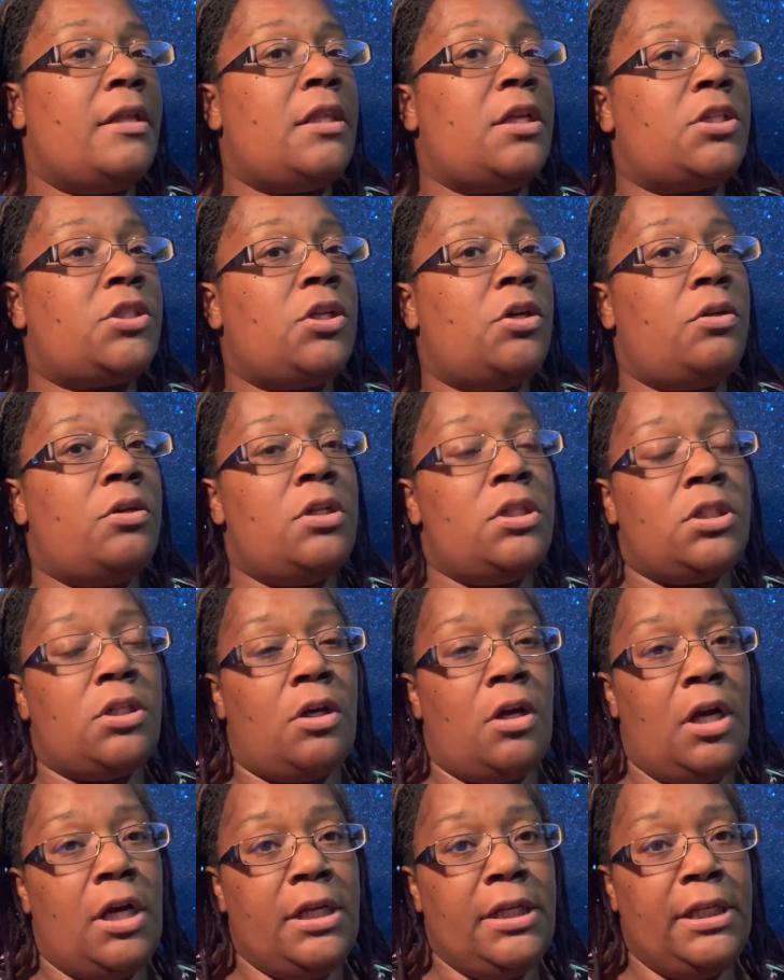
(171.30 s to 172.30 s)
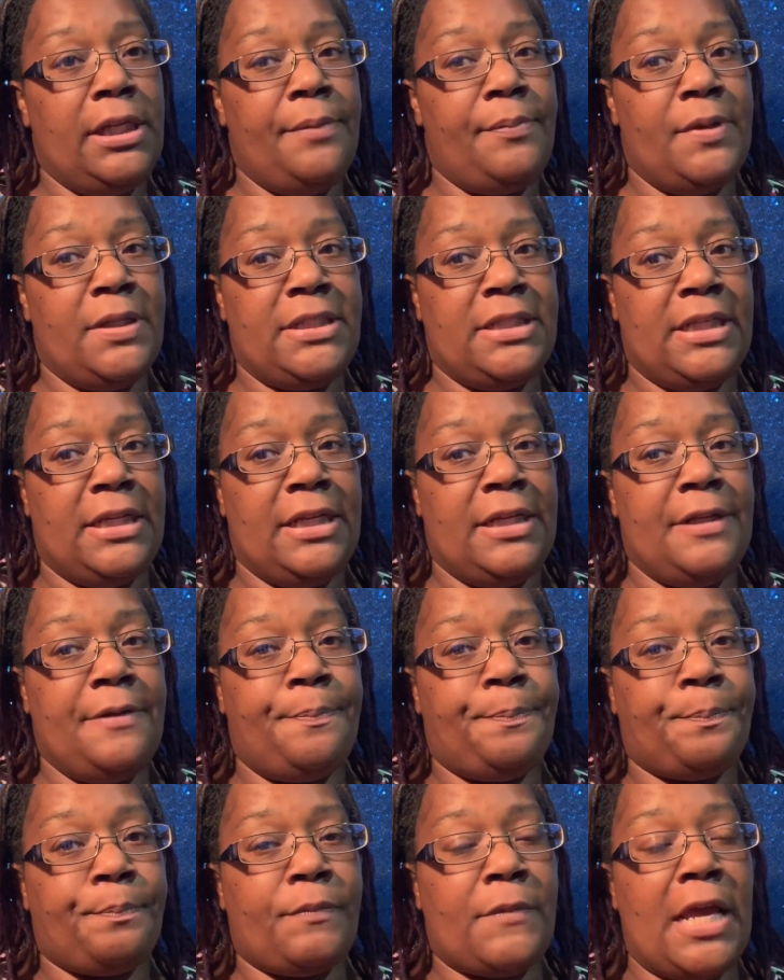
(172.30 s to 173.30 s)
The sodas are unlimited
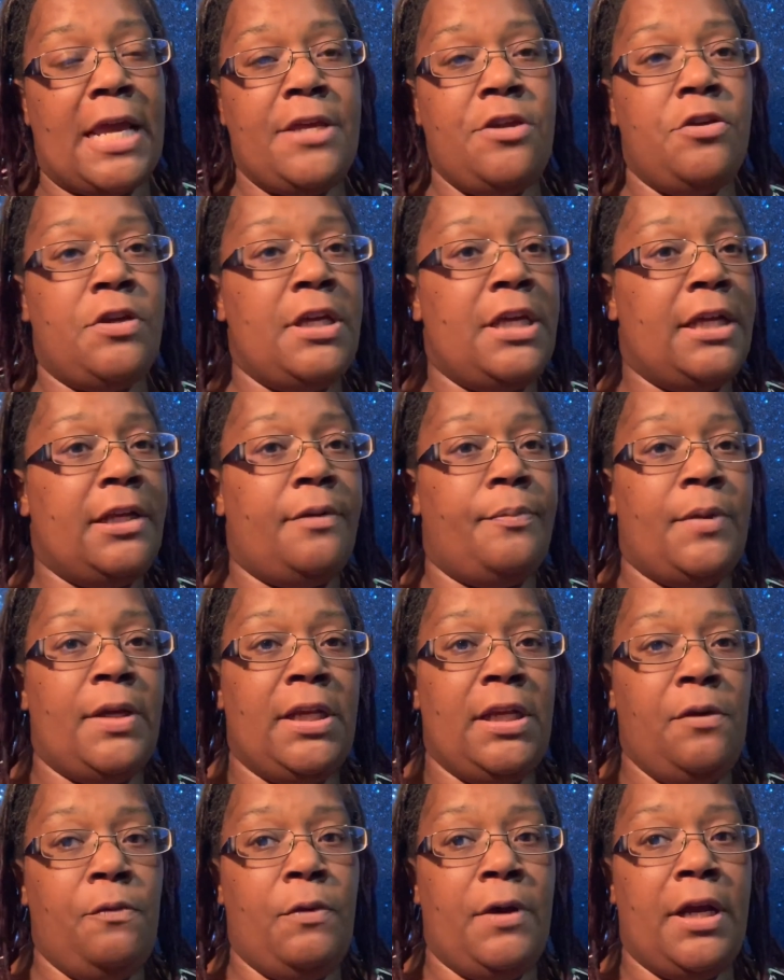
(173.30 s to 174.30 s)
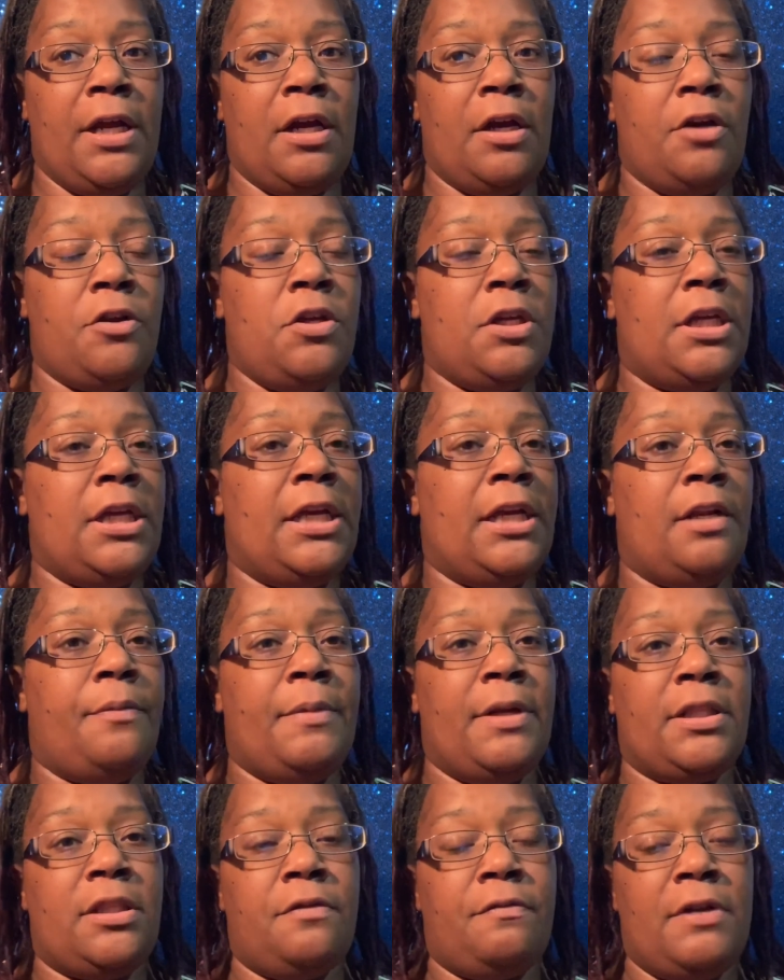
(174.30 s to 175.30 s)
and you can get them anywhere. You can get
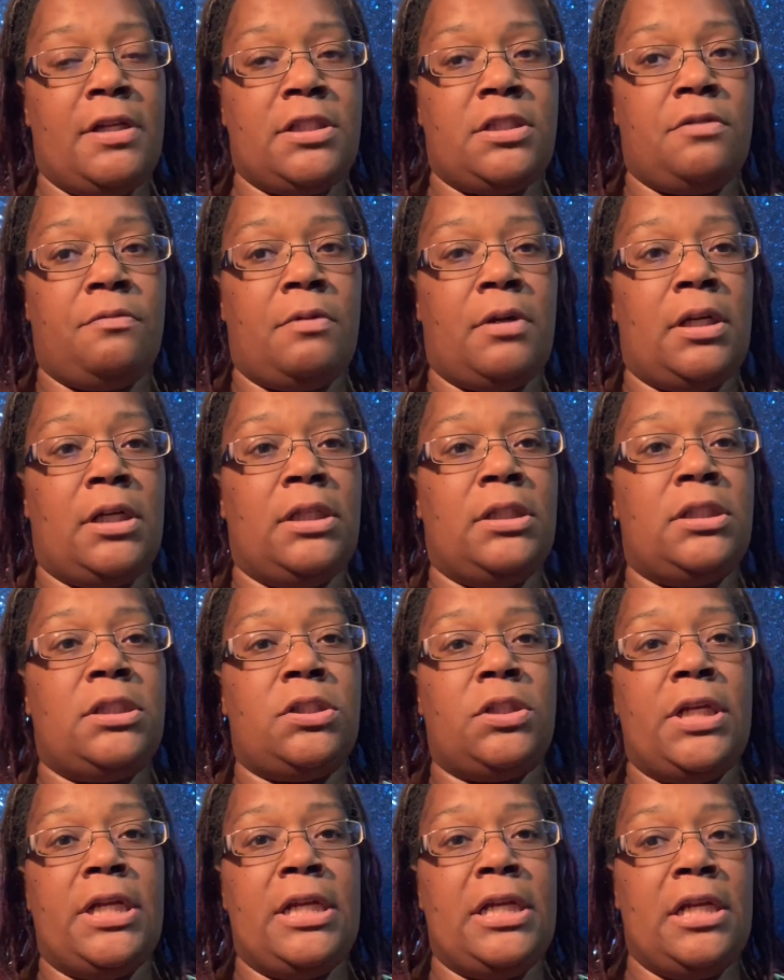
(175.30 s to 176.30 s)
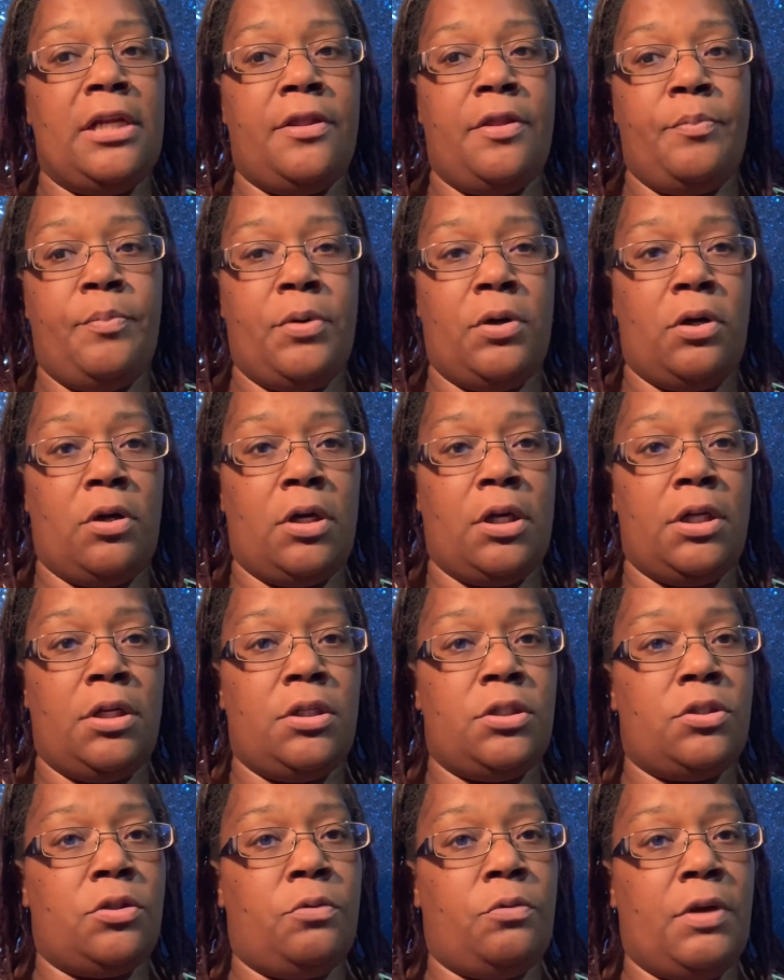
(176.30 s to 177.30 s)
them at the restaurants, any of the
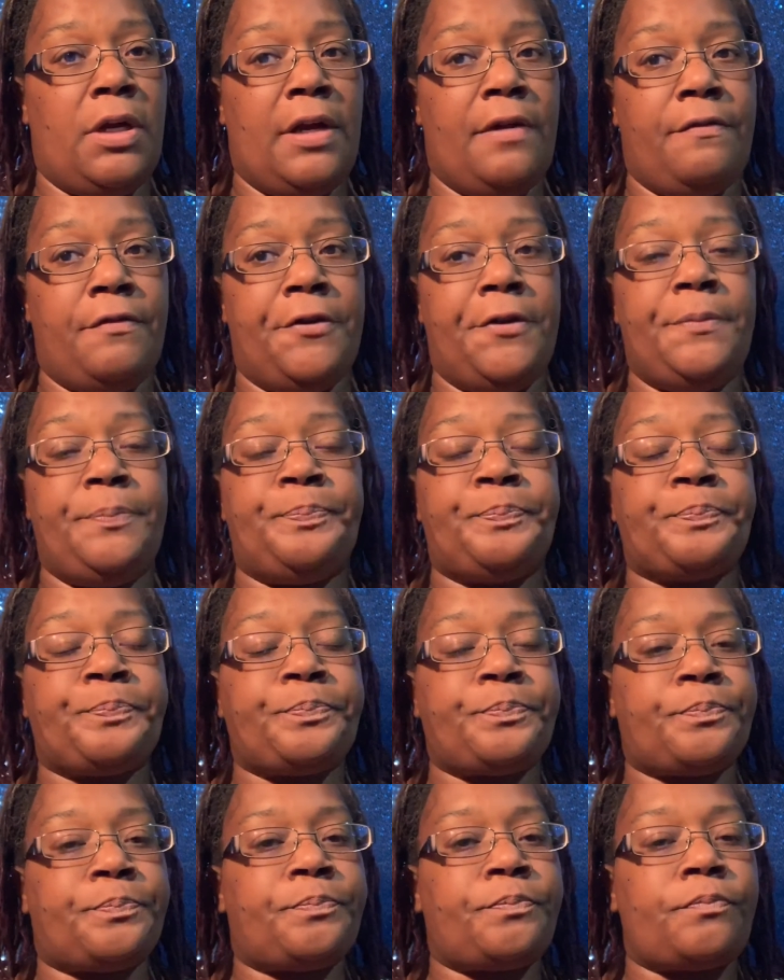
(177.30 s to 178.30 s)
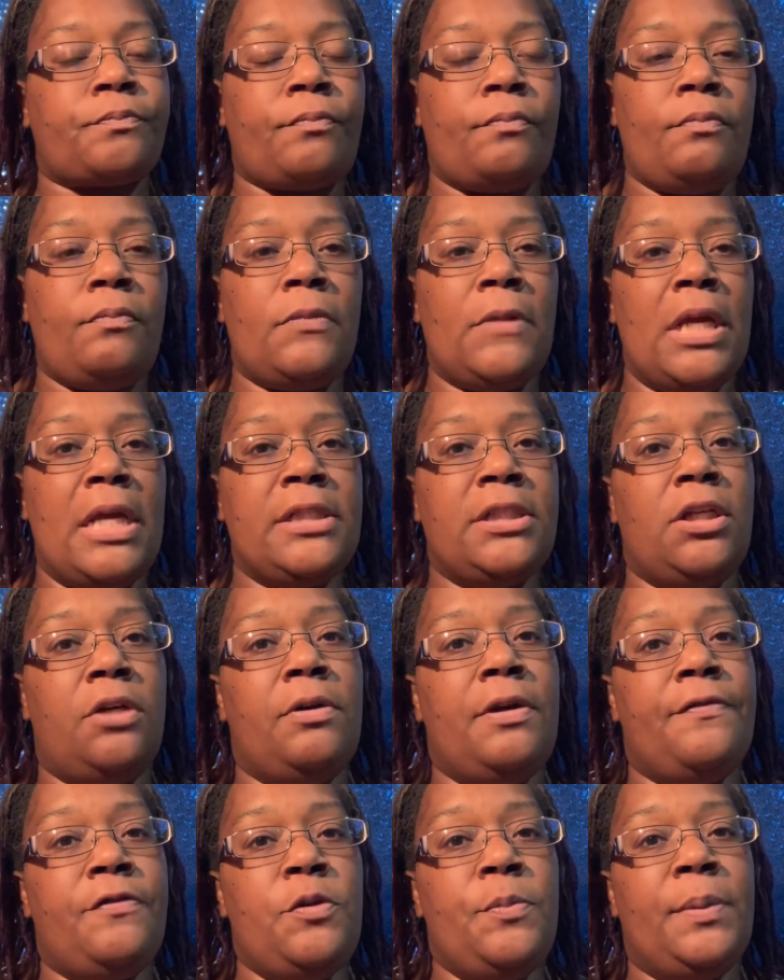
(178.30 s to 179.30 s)
bars, or wherever.
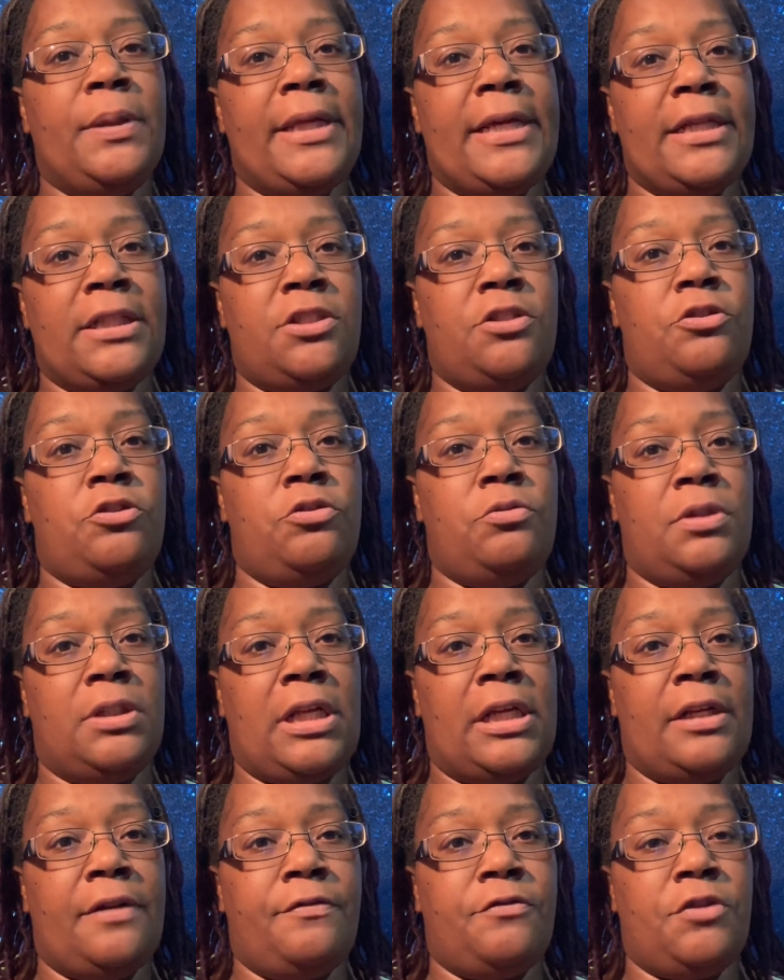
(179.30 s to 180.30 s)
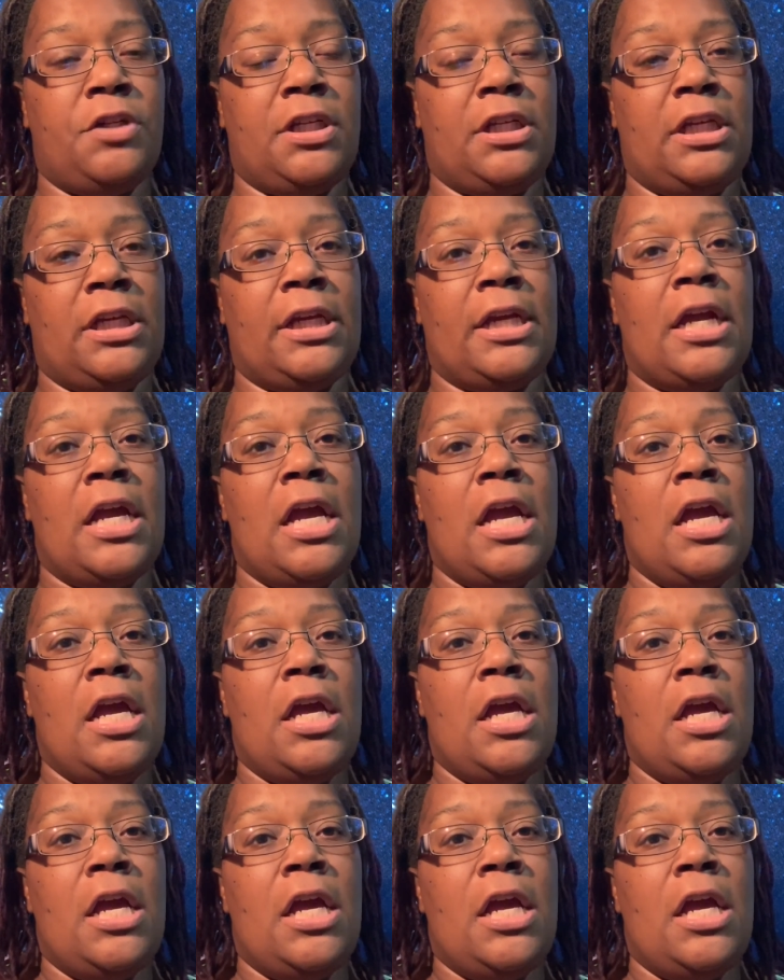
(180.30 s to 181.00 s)
So if you plan to do a lot of drinking,